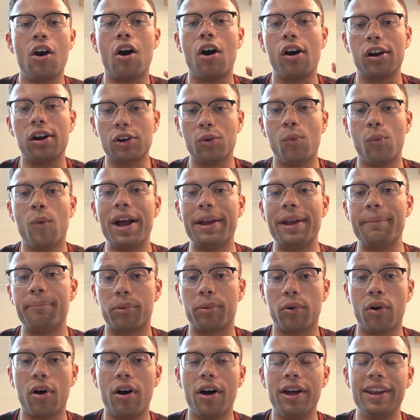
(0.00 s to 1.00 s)
are quite
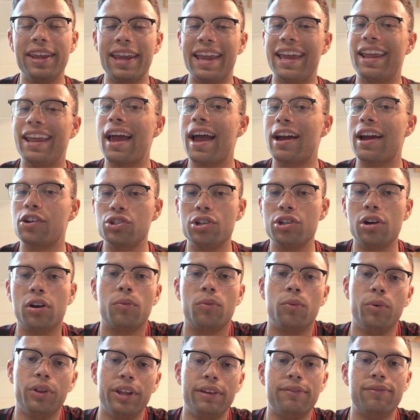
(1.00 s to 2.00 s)
broad and actually are
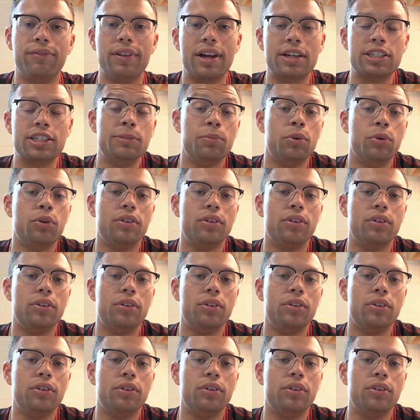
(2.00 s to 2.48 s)
really flexible,